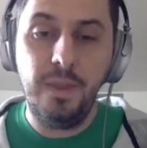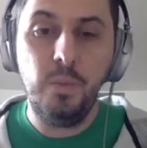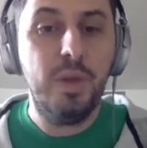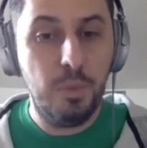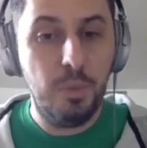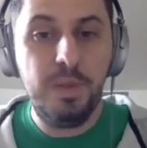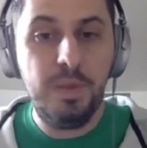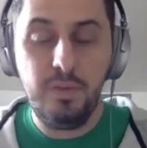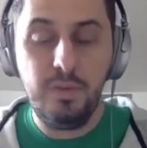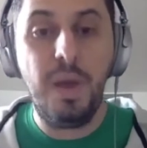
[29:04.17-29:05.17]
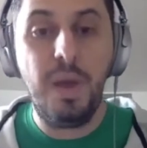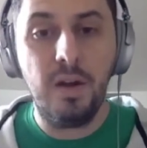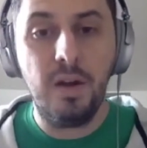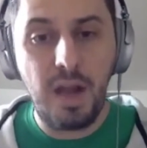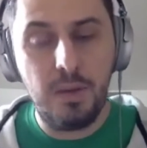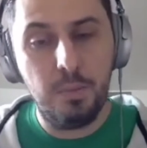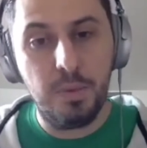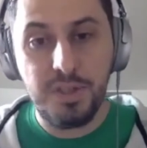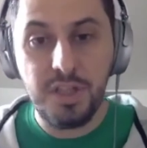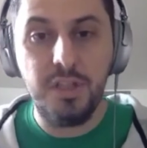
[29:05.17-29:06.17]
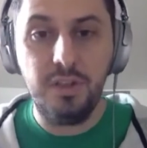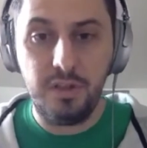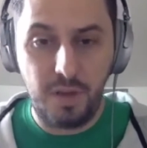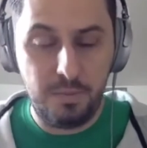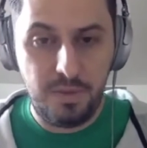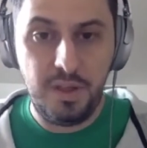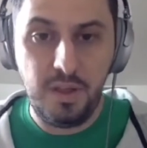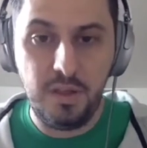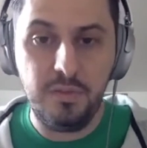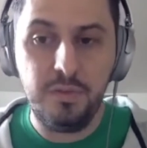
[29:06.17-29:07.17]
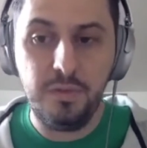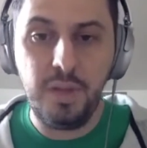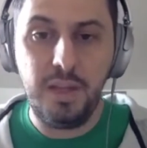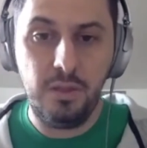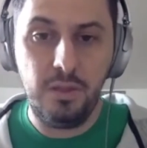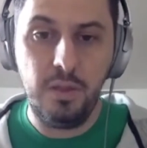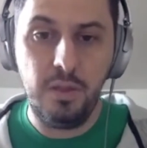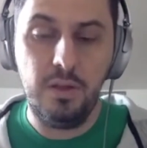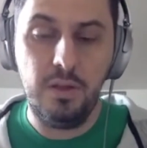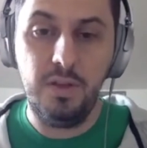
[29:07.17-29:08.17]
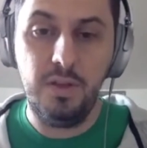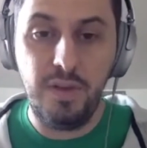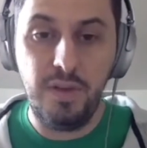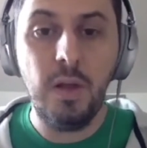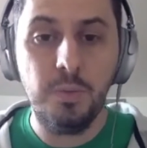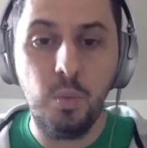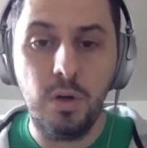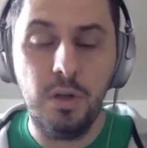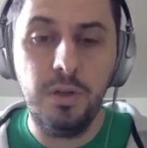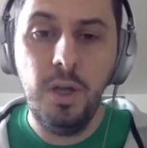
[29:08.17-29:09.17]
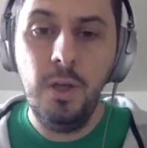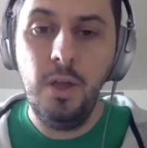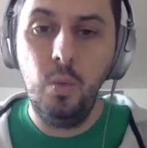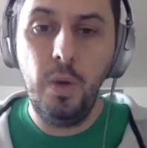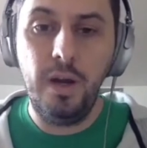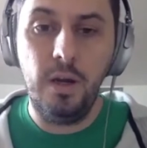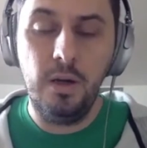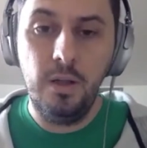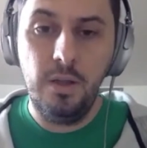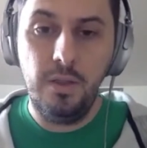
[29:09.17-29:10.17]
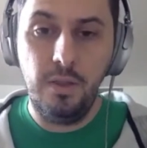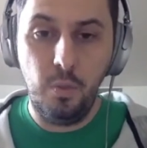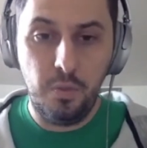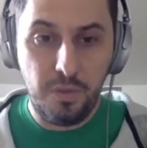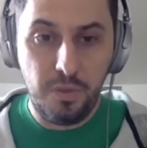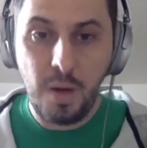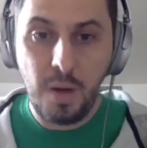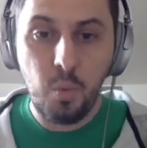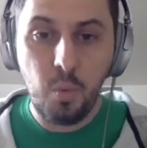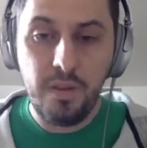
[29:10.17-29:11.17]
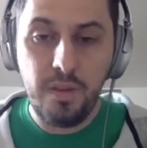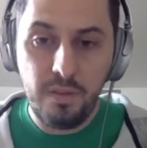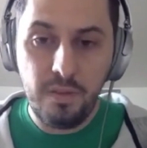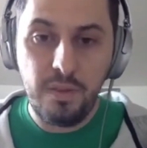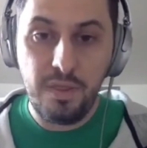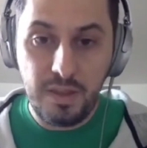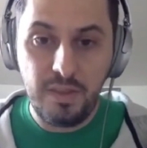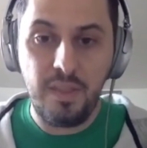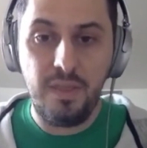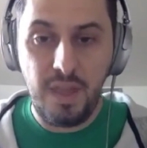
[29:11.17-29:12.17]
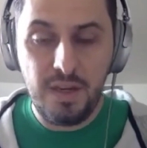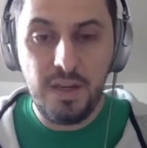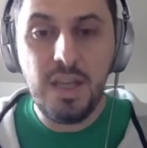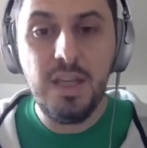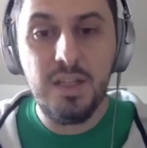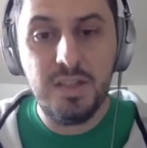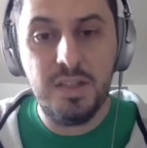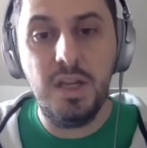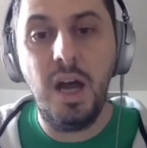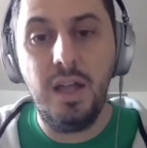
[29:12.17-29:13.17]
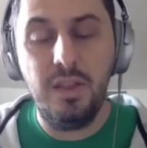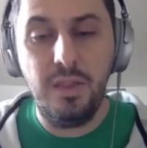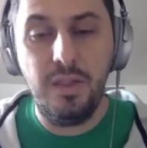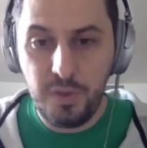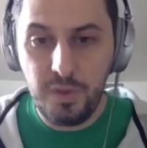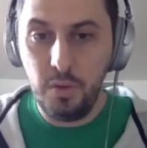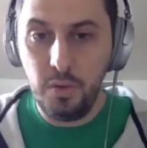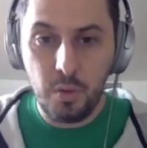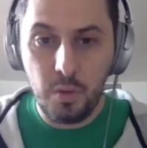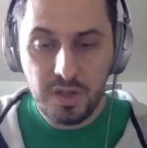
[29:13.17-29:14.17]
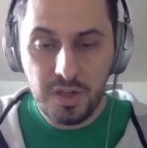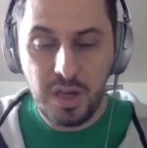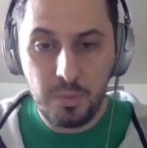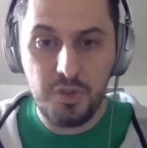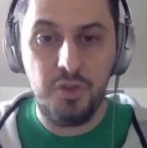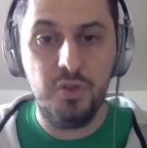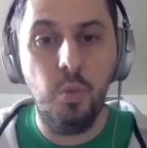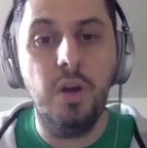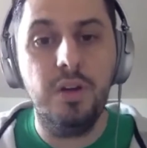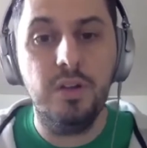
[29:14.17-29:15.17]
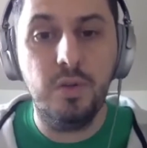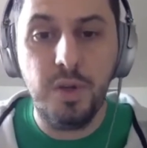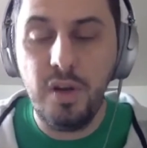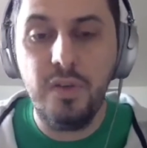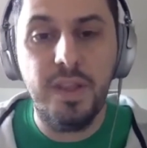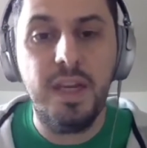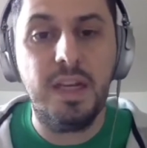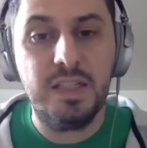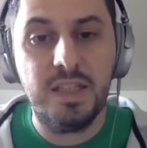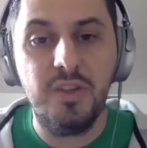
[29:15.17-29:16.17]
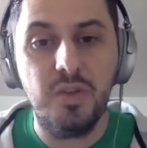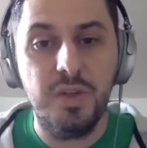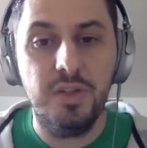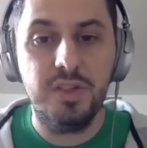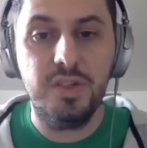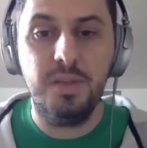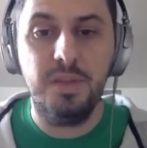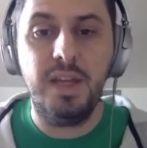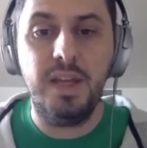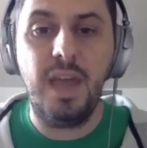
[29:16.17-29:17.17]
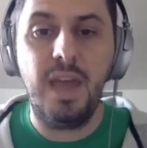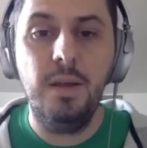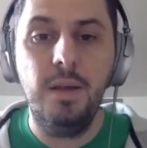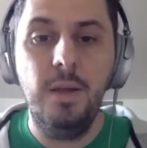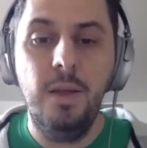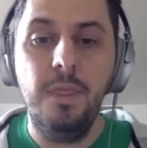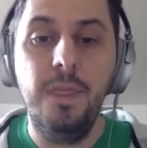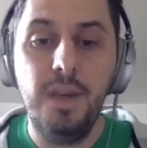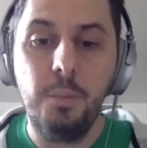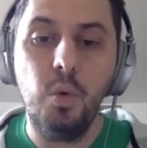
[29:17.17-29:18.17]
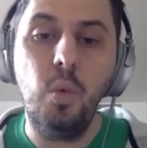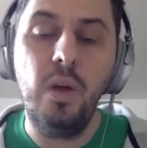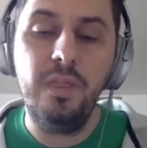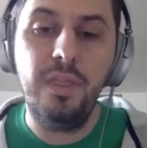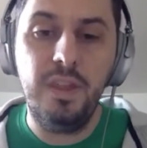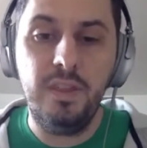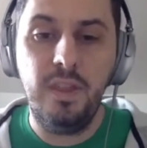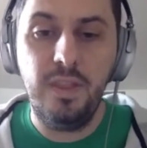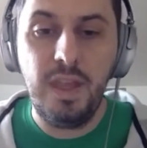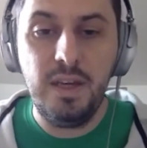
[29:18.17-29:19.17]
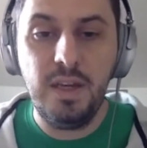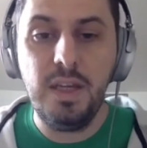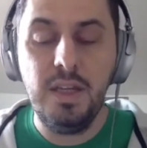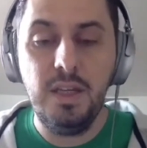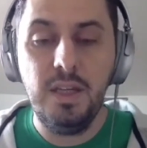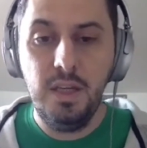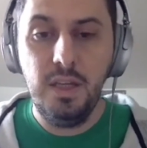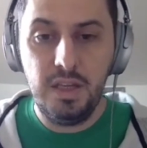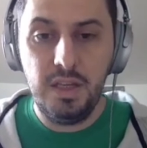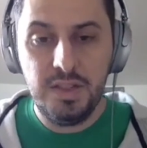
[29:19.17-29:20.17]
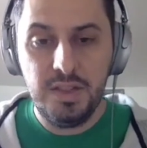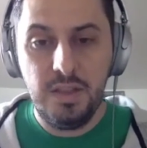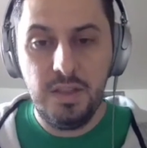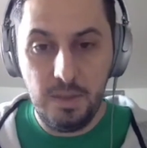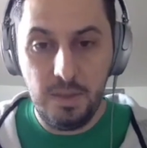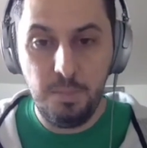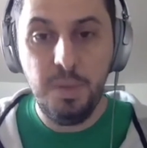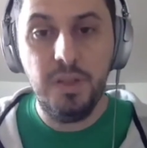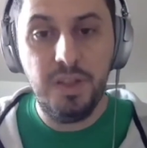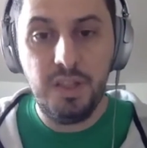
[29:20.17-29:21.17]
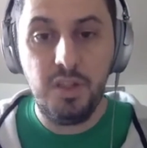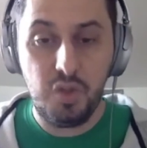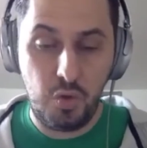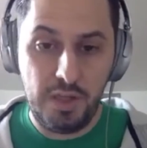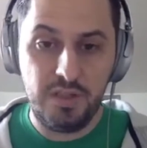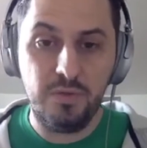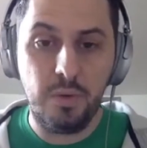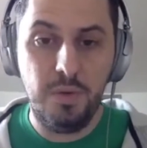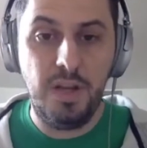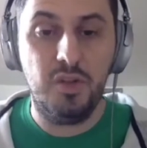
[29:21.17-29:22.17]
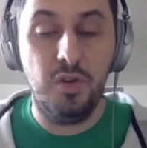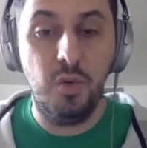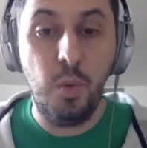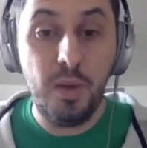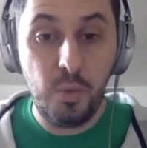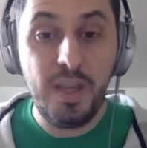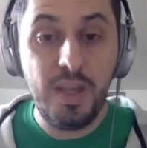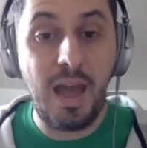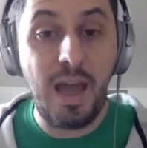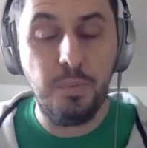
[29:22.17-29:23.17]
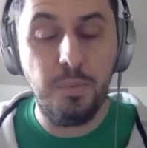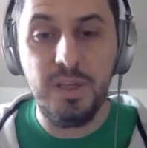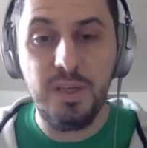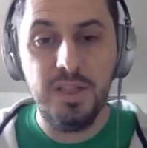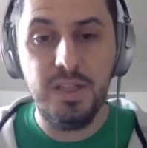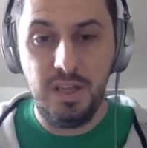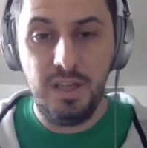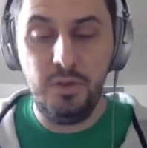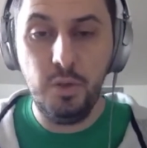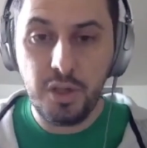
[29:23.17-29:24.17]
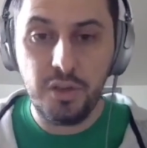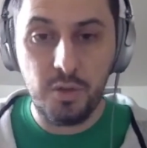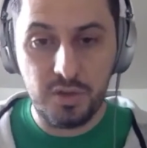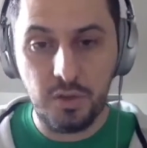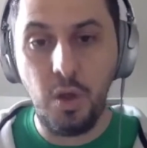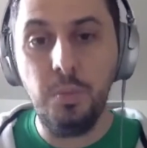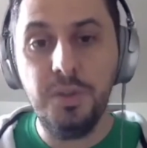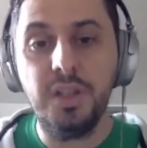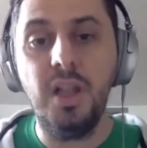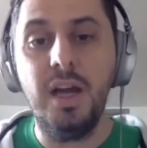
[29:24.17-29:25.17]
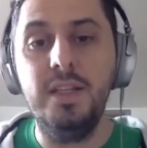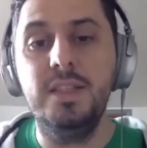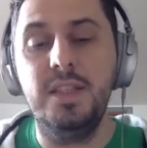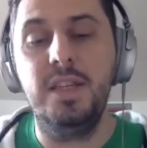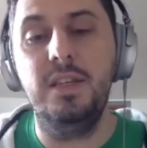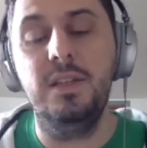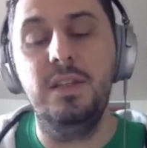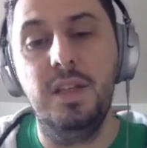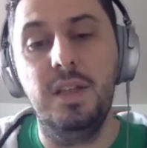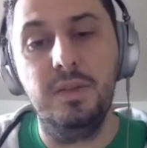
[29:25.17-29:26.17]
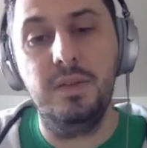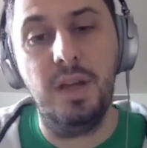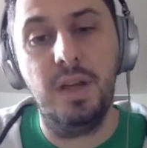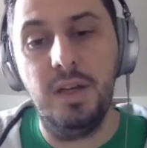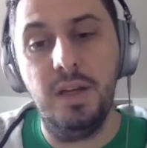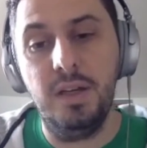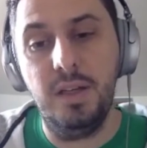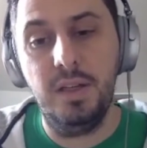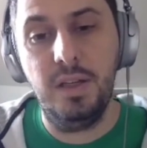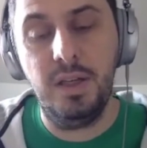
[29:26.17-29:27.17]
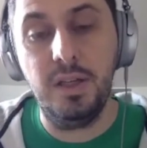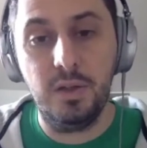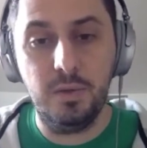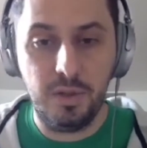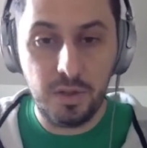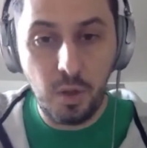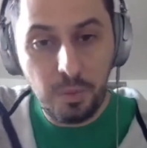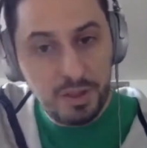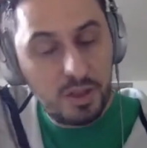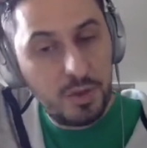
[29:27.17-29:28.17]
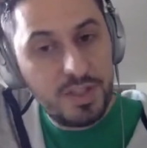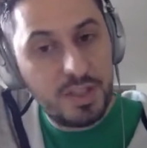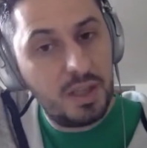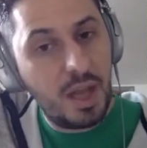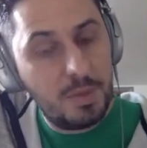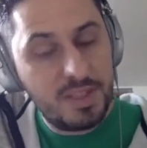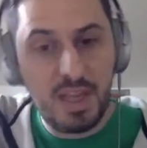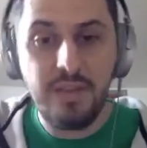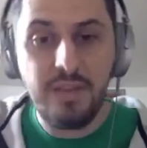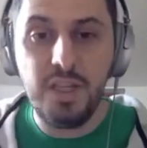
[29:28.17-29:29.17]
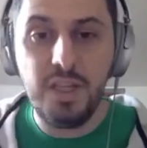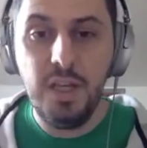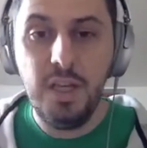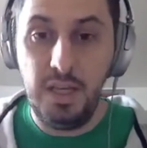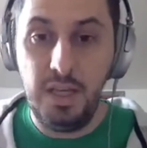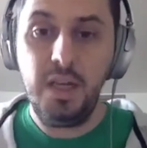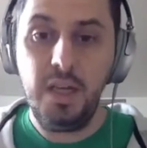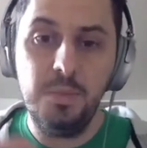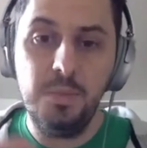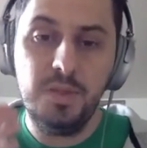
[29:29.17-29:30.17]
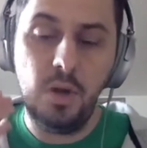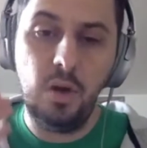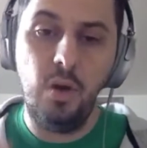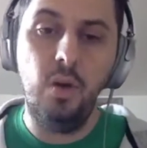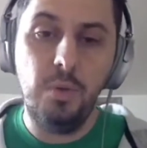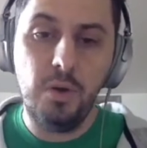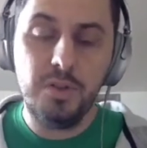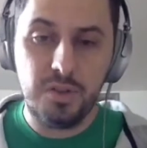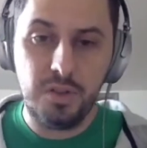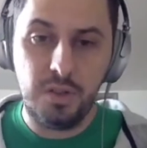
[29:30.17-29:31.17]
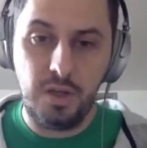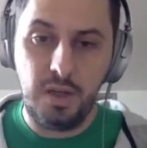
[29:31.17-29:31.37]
then we would be even better. And in particular, I'm thinking of like the developed world, where the number one thing that they need is not that we lower temperatures 1 degree over the next century or something like that. The number one thing that they need is the ability to transform nature the way we have. Because if you look at those global declines in the global increase in climate safety, it comes almost